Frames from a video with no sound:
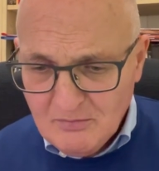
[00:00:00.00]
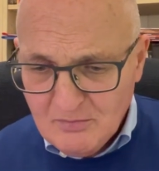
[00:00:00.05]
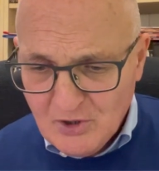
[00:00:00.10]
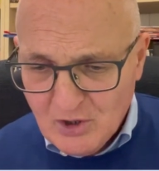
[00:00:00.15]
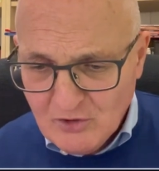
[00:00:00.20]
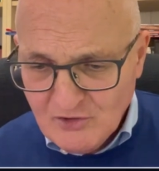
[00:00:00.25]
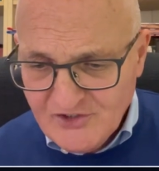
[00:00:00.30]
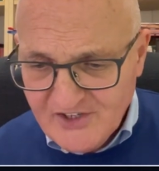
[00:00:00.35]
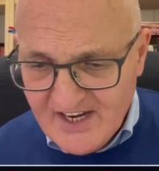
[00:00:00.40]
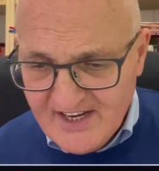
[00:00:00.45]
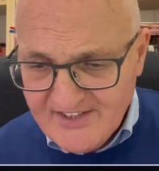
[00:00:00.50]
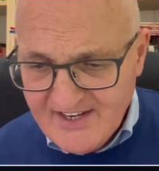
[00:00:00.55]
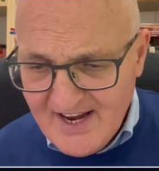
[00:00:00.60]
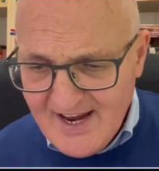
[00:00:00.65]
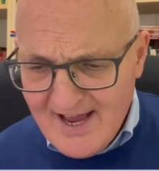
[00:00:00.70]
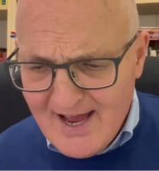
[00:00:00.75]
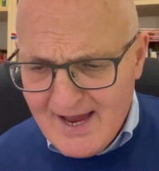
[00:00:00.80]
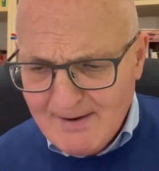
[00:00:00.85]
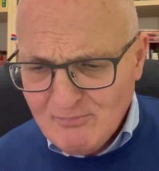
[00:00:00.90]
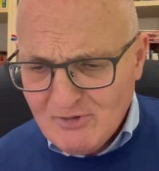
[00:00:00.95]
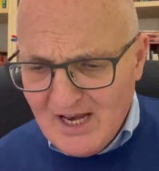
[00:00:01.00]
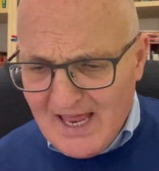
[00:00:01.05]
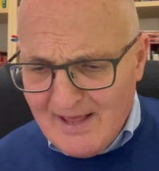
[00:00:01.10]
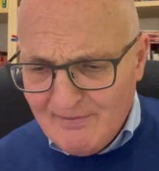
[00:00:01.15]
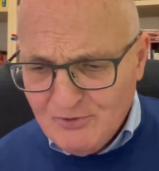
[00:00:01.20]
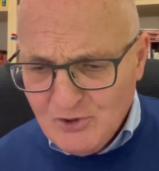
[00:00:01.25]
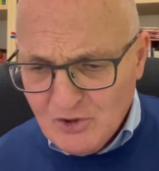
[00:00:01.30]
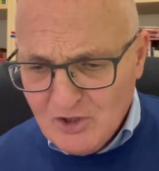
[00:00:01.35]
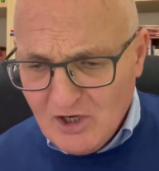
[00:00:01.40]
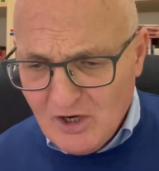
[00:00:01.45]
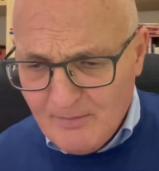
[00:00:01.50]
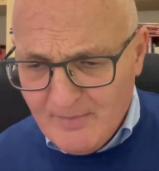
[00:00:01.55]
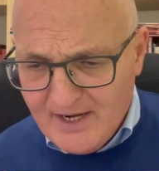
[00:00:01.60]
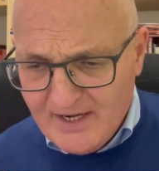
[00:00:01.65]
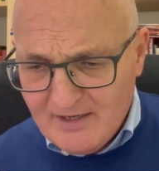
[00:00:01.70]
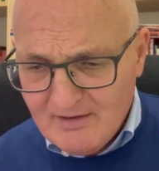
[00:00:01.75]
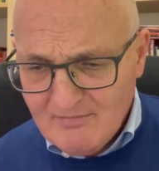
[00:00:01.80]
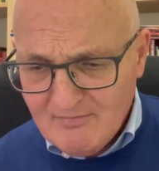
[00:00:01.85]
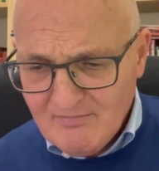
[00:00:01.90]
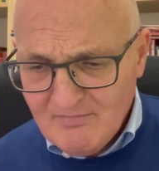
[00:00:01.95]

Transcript: Paul says, I'm glad they're coming.